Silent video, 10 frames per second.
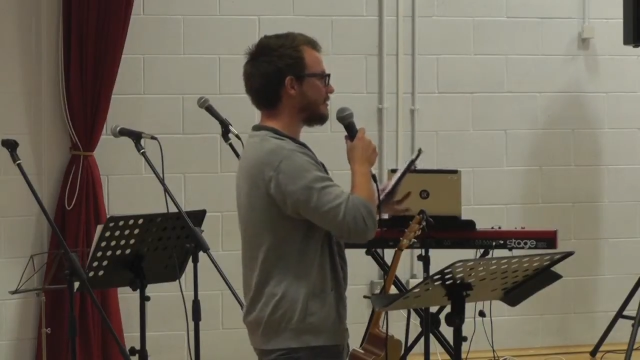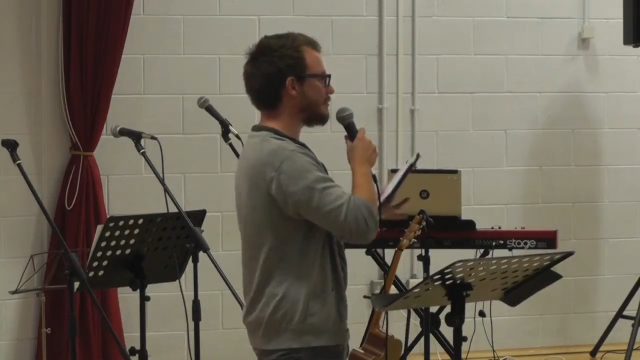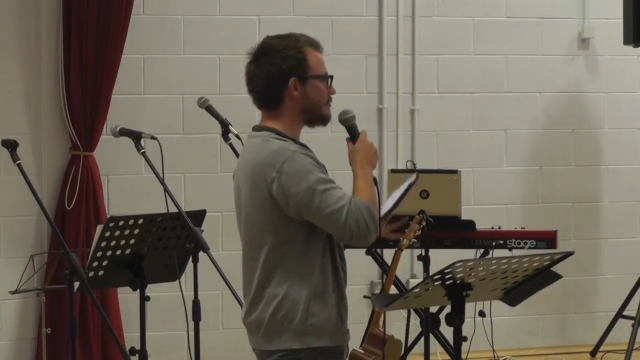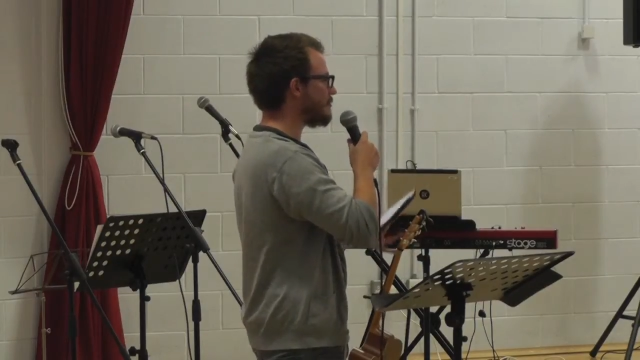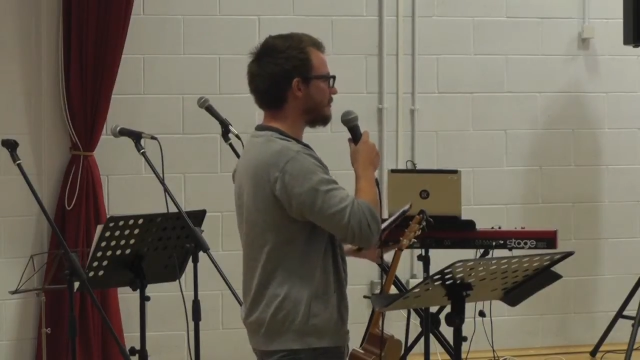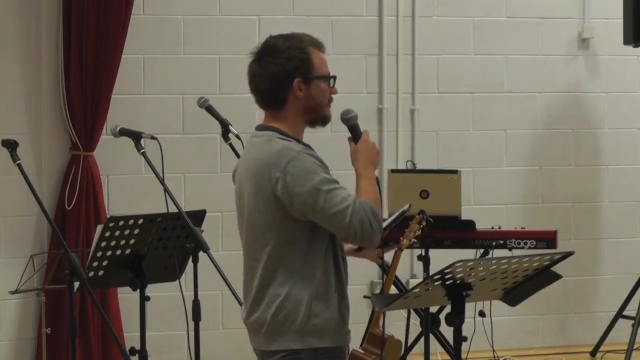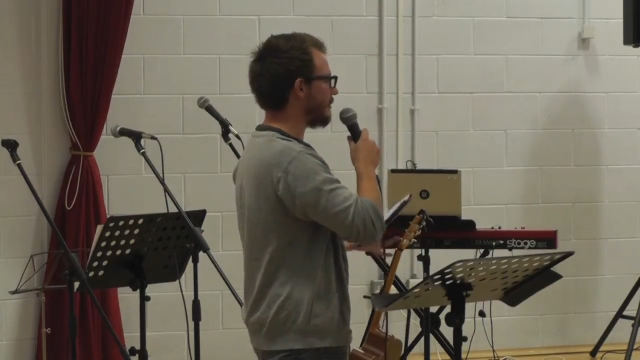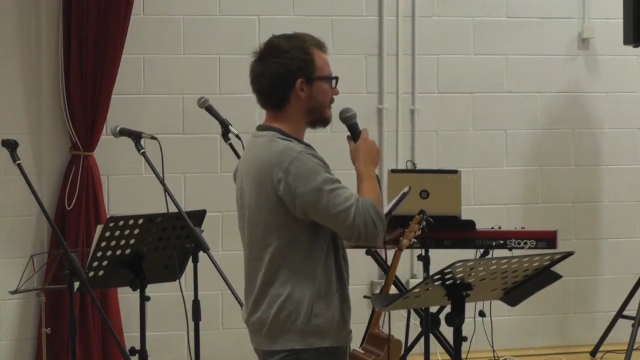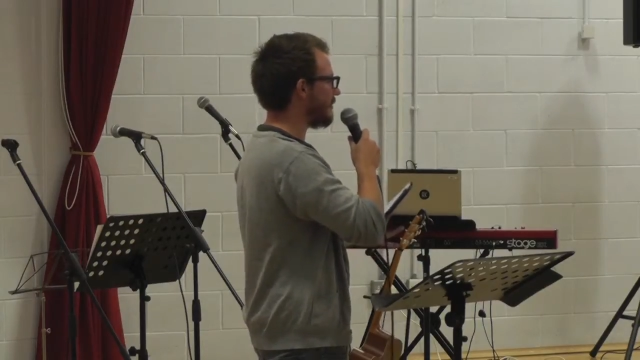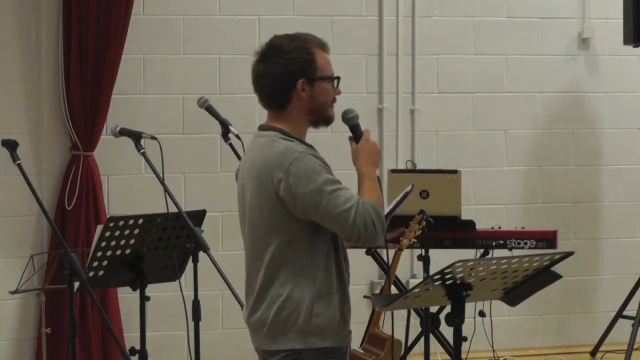They're all
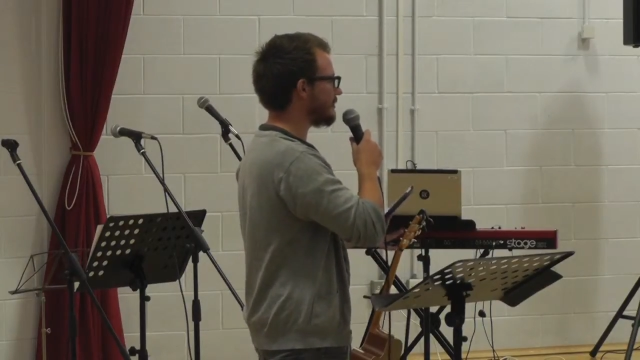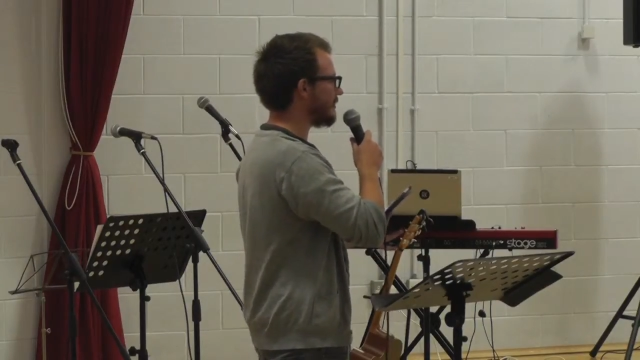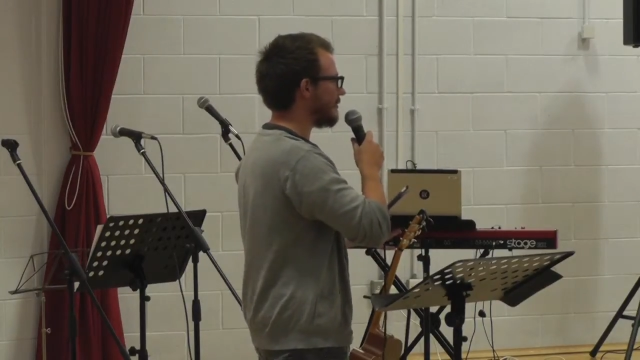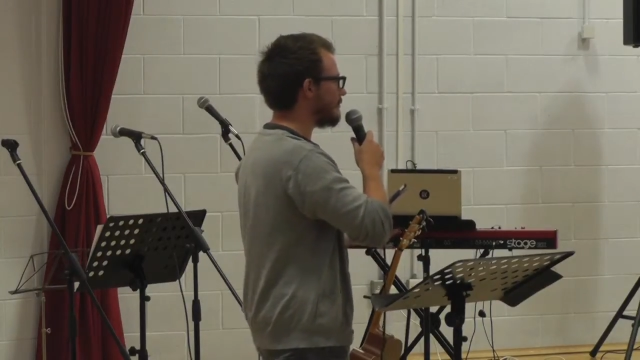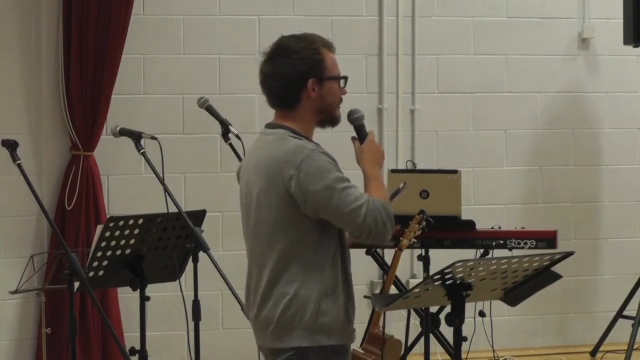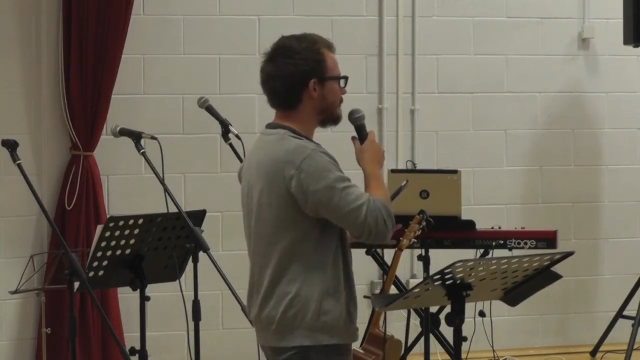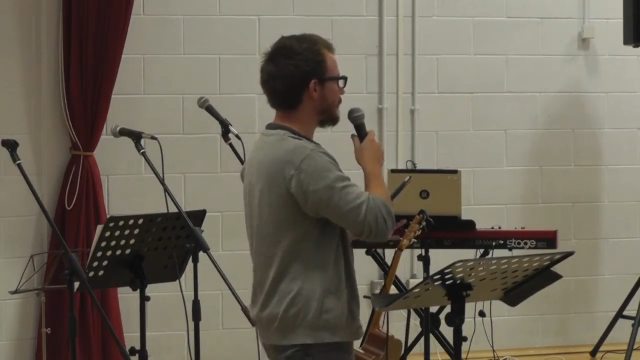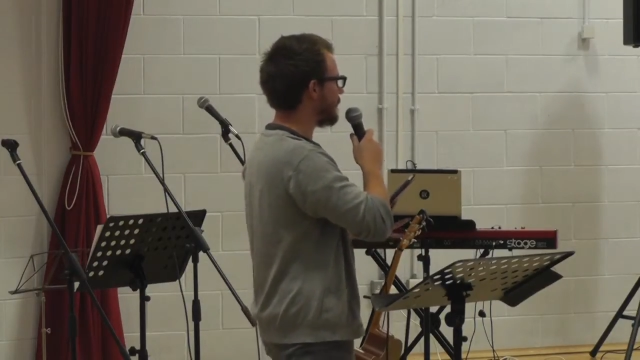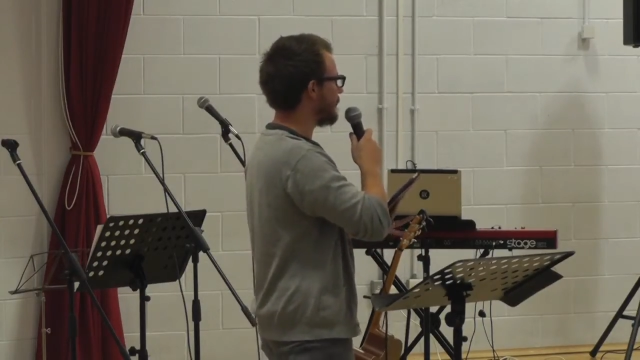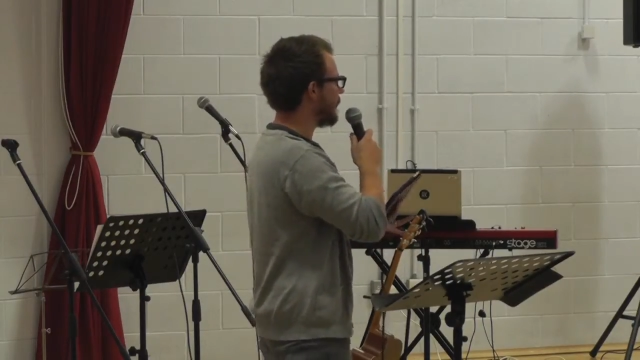things that
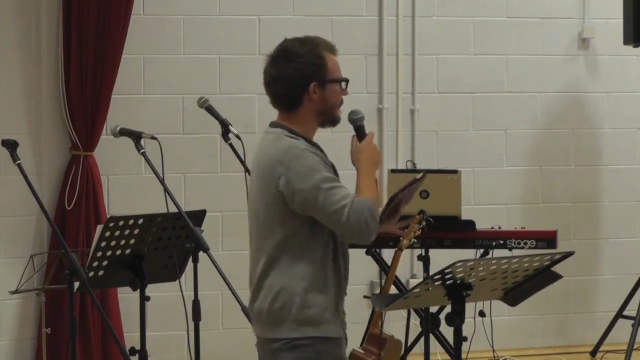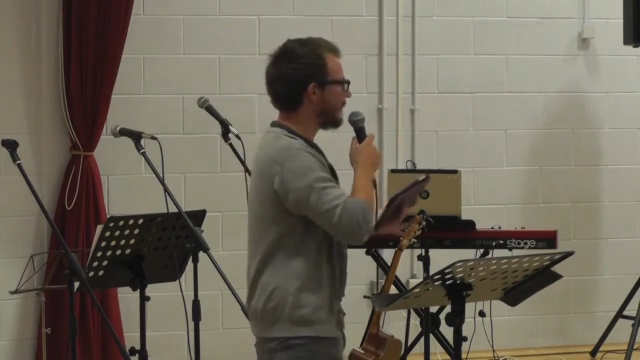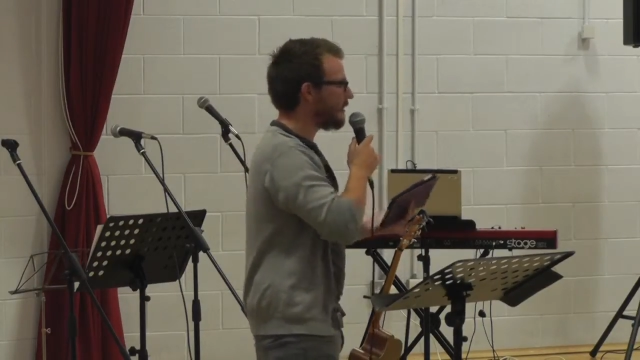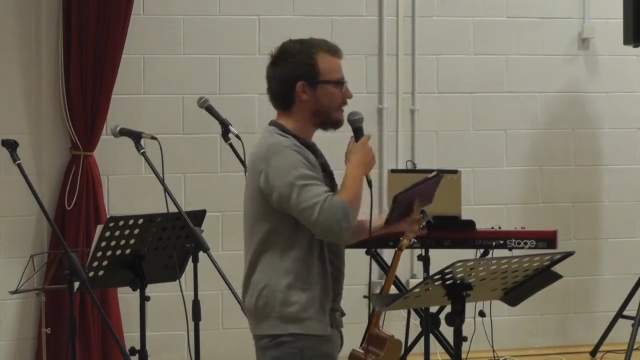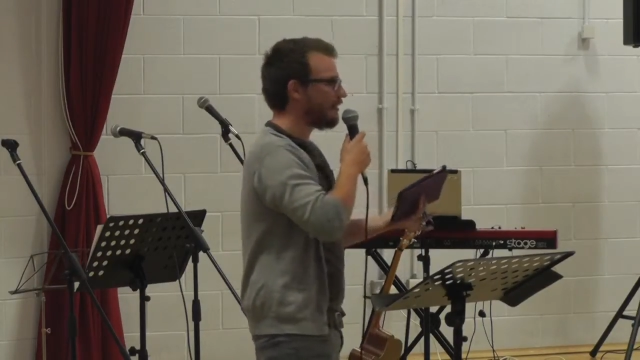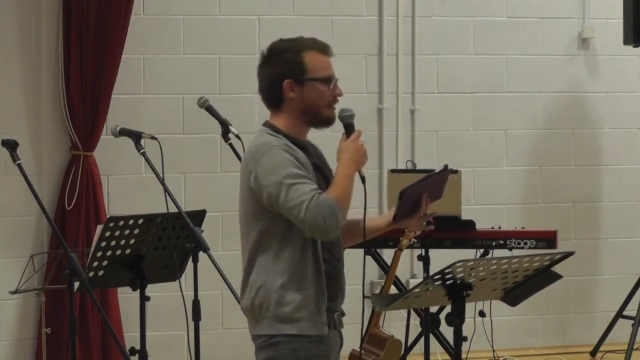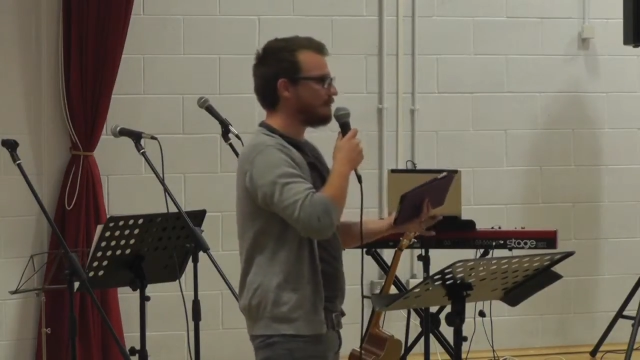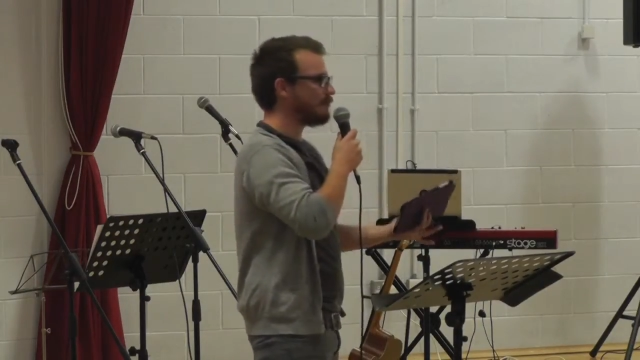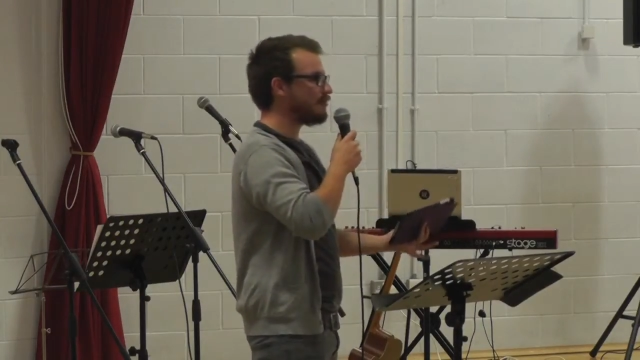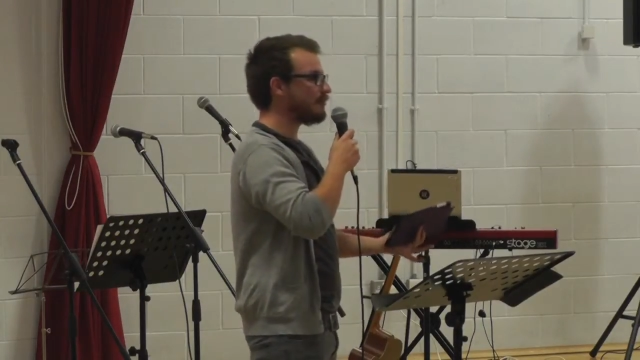people
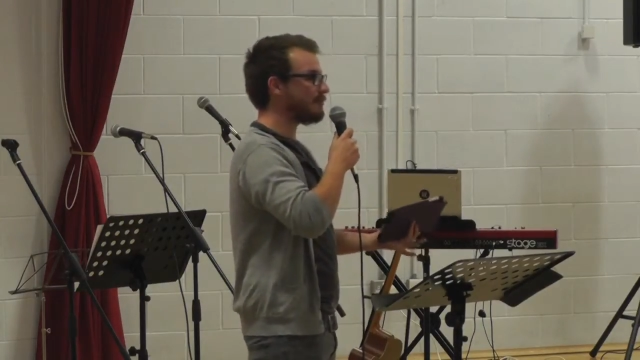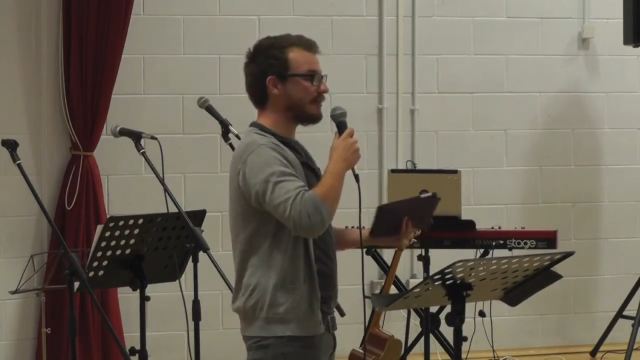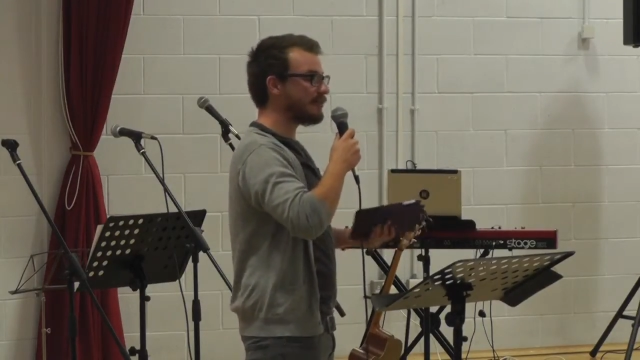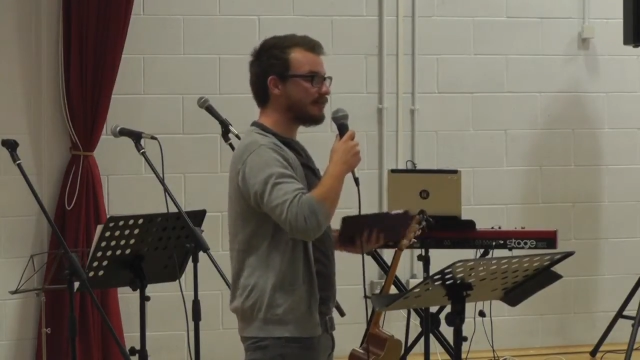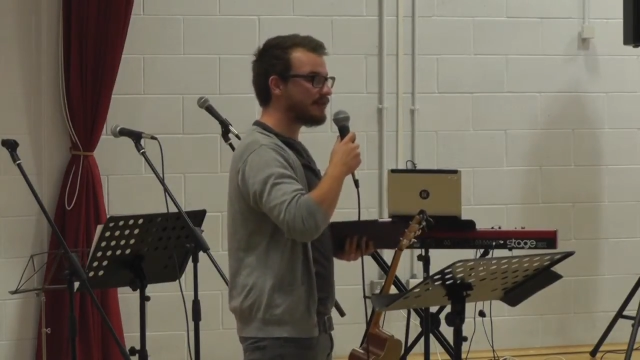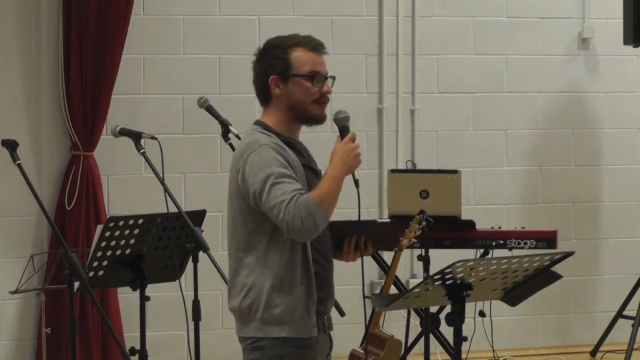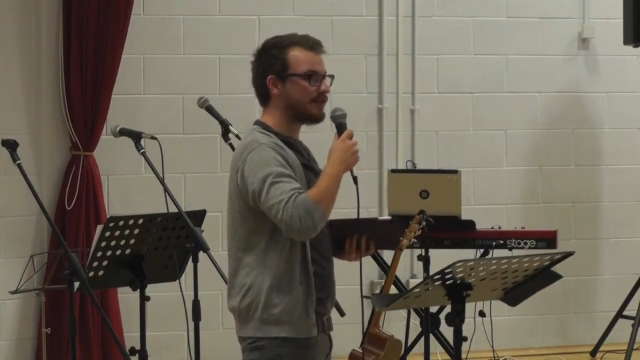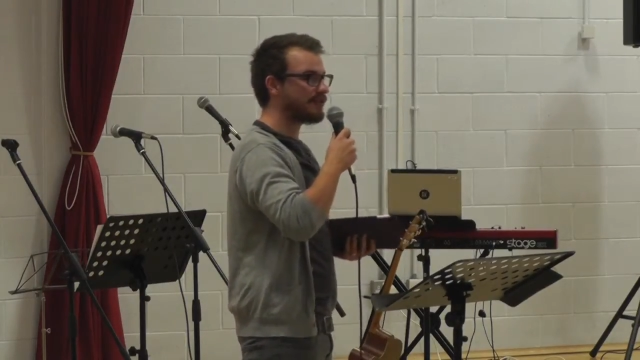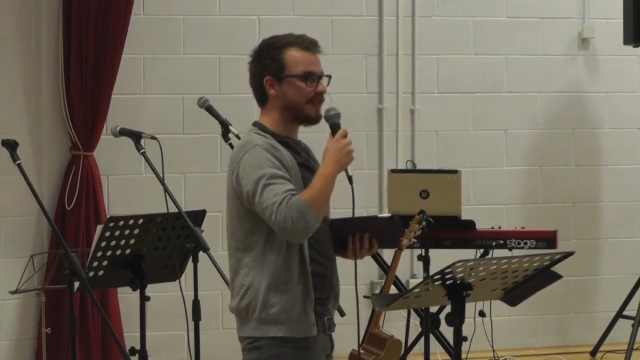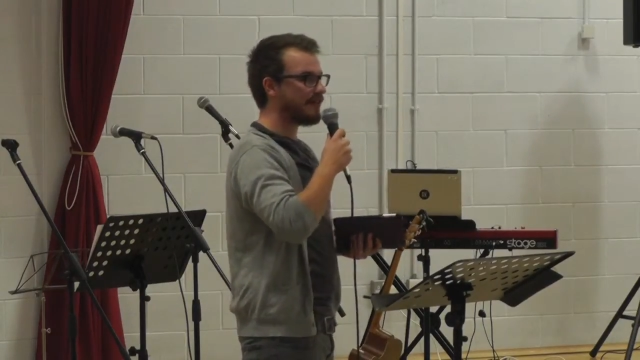worship, including
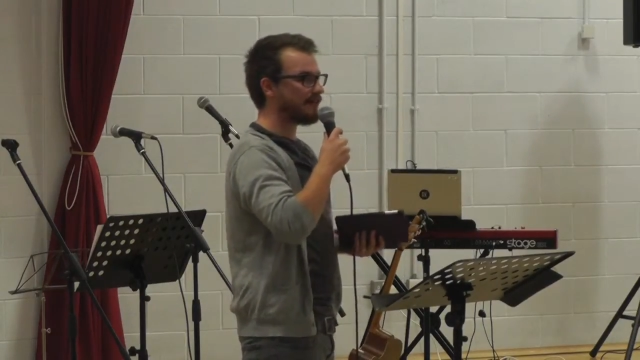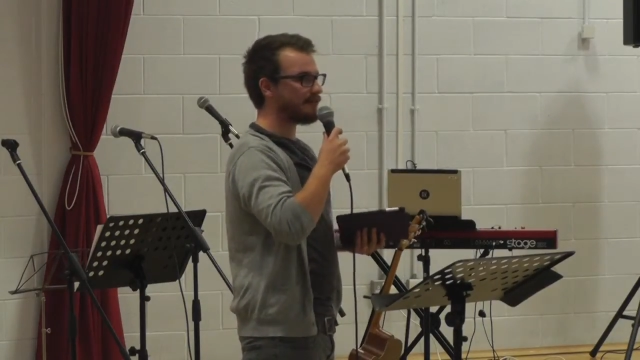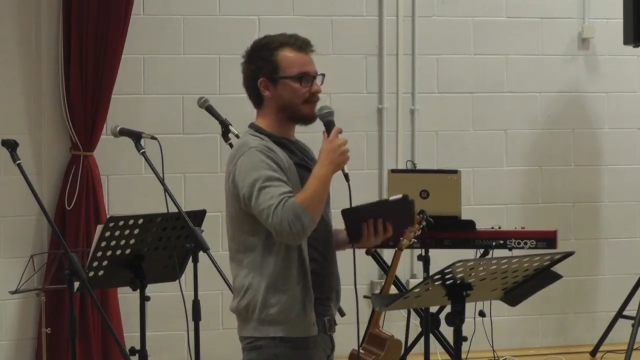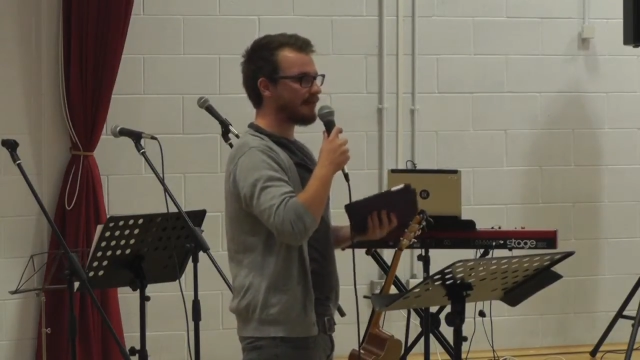ourselves.